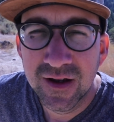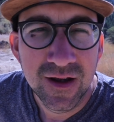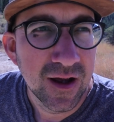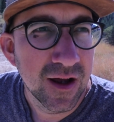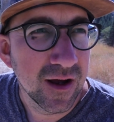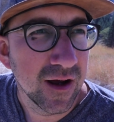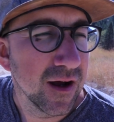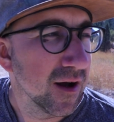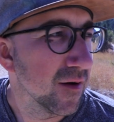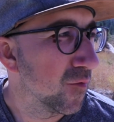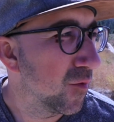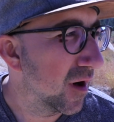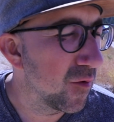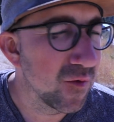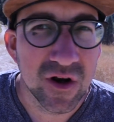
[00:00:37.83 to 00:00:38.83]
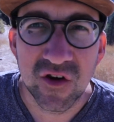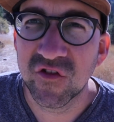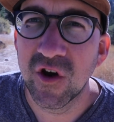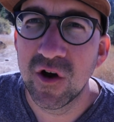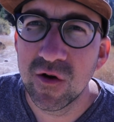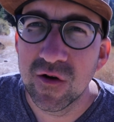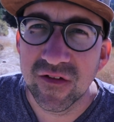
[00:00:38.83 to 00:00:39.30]
what I want to
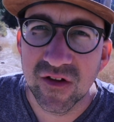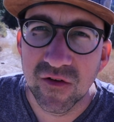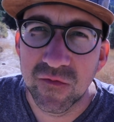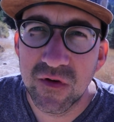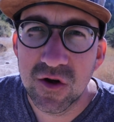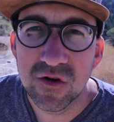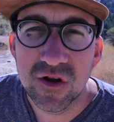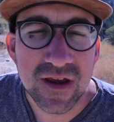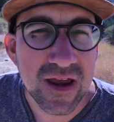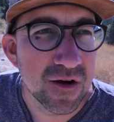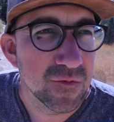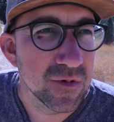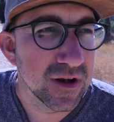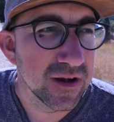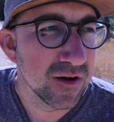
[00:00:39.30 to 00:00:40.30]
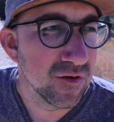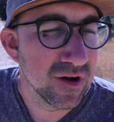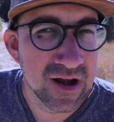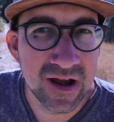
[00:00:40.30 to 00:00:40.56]
show you is the view you get when you